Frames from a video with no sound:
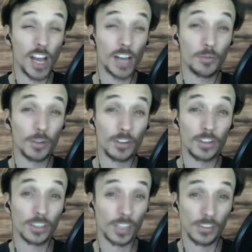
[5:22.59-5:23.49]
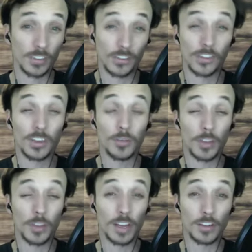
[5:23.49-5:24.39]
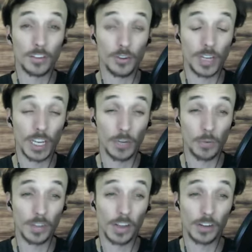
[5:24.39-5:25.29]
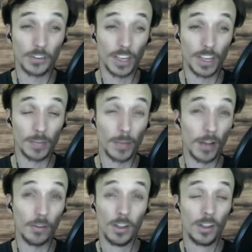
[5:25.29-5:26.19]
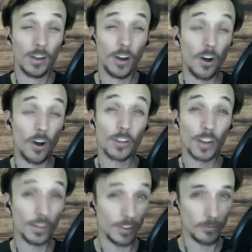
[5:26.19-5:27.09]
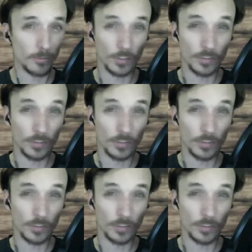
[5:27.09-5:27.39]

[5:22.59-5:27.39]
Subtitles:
I would look and see what they're doing and what they're saying about all the different